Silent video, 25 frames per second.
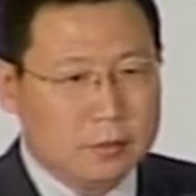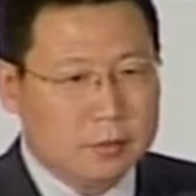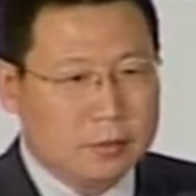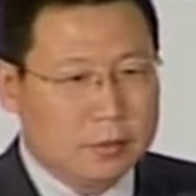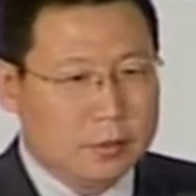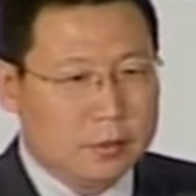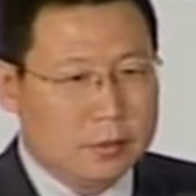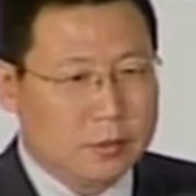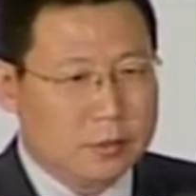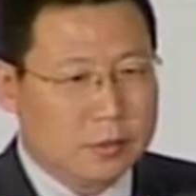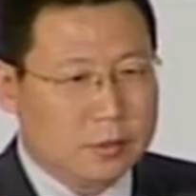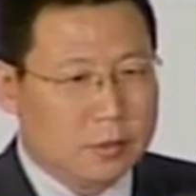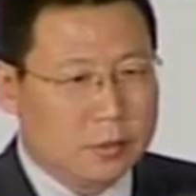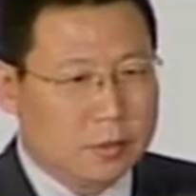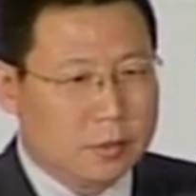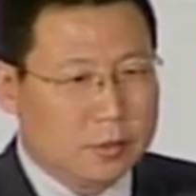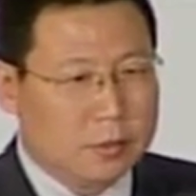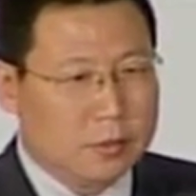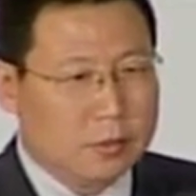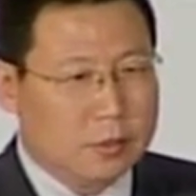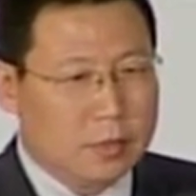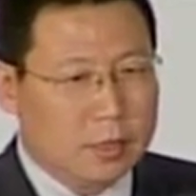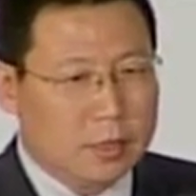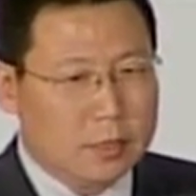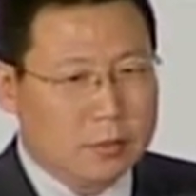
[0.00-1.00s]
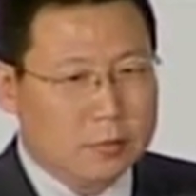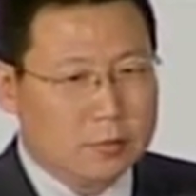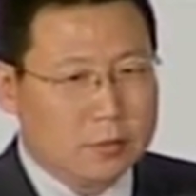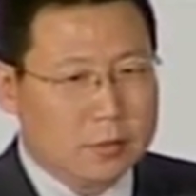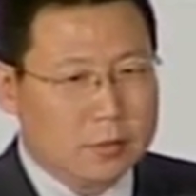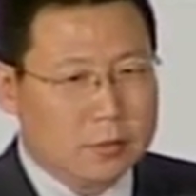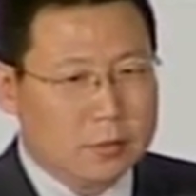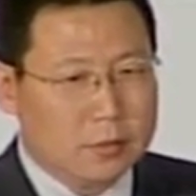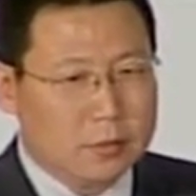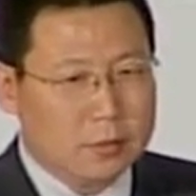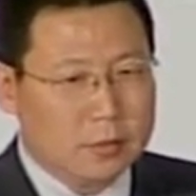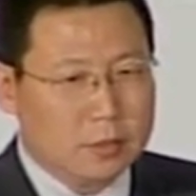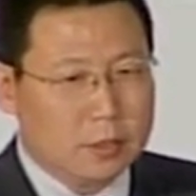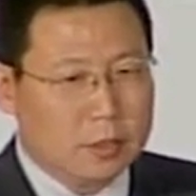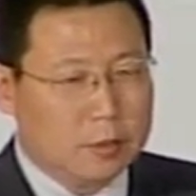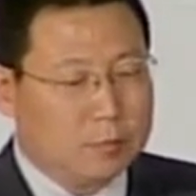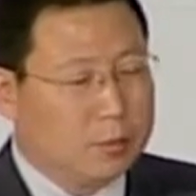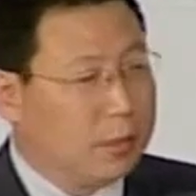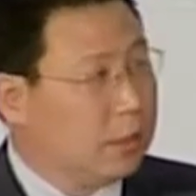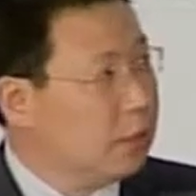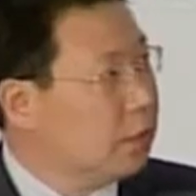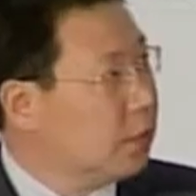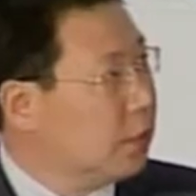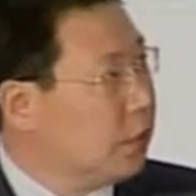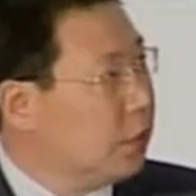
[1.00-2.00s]
It's also along with the
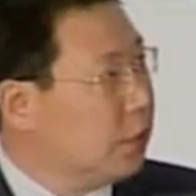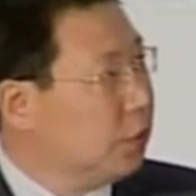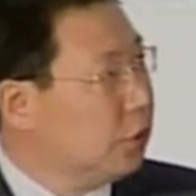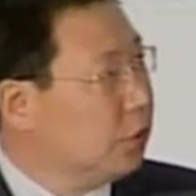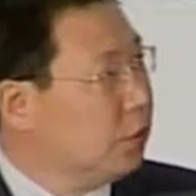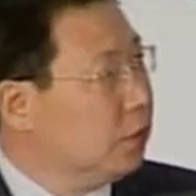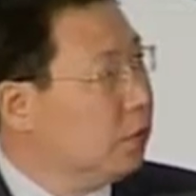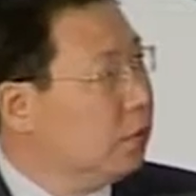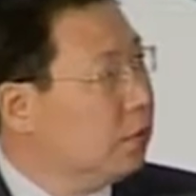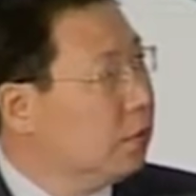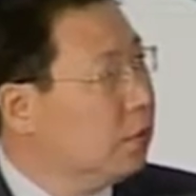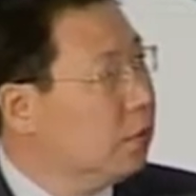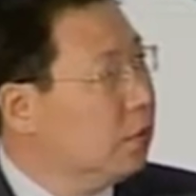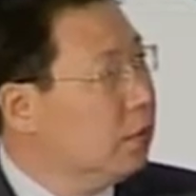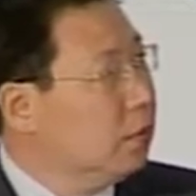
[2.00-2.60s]
globalization.